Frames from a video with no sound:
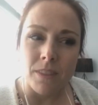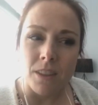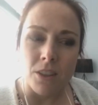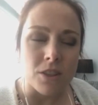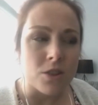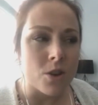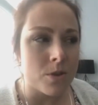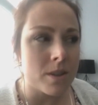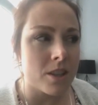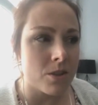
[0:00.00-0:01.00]
There is no
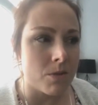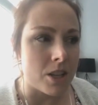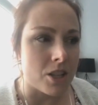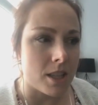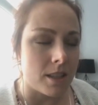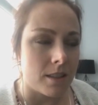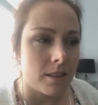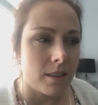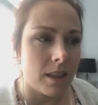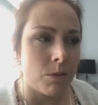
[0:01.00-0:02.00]
situation
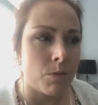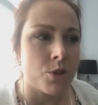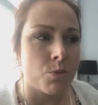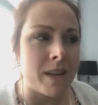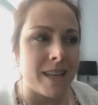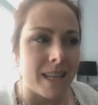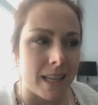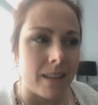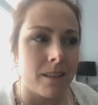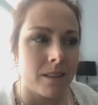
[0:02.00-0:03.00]
in which we
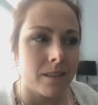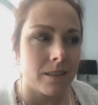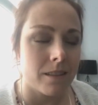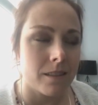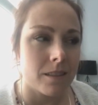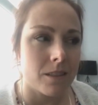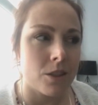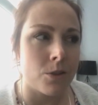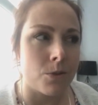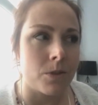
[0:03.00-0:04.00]
need
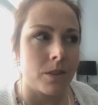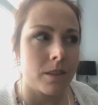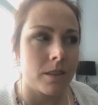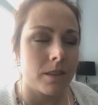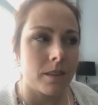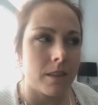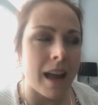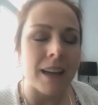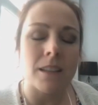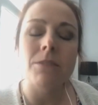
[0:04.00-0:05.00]
to
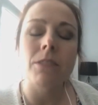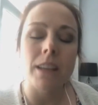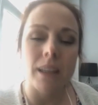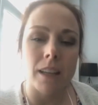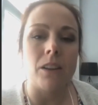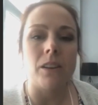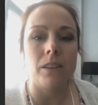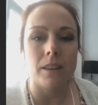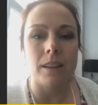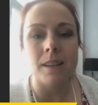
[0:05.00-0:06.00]
actively kill
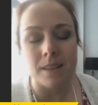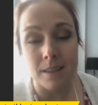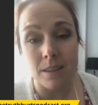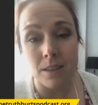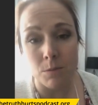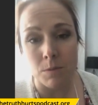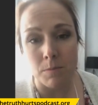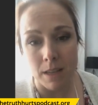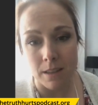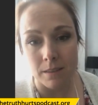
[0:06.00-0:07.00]
an innocent human
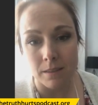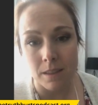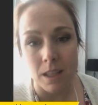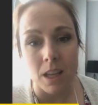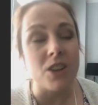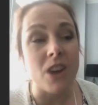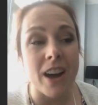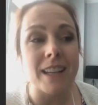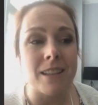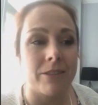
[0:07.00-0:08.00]
being,
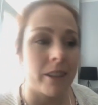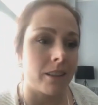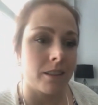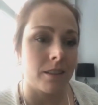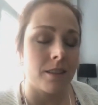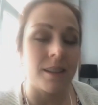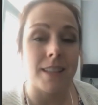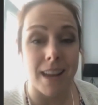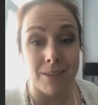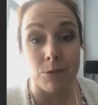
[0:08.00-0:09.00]
not even to
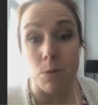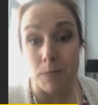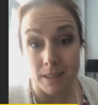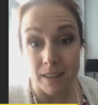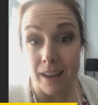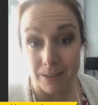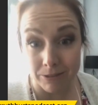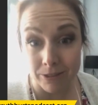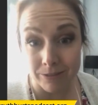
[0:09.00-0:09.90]
save a woman's life.